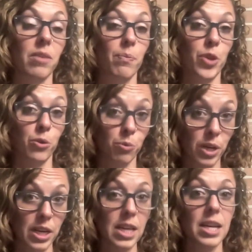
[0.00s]
their
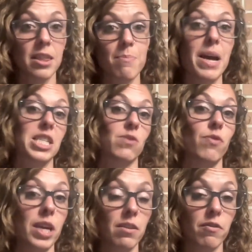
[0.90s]
reading and the best
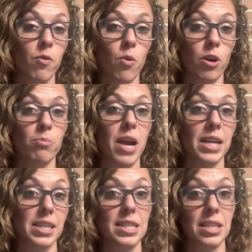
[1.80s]
fit for
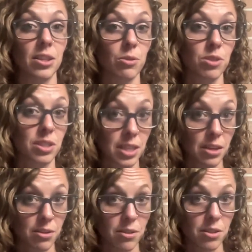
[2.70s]
practicing those
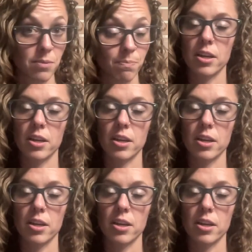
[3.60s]
skills.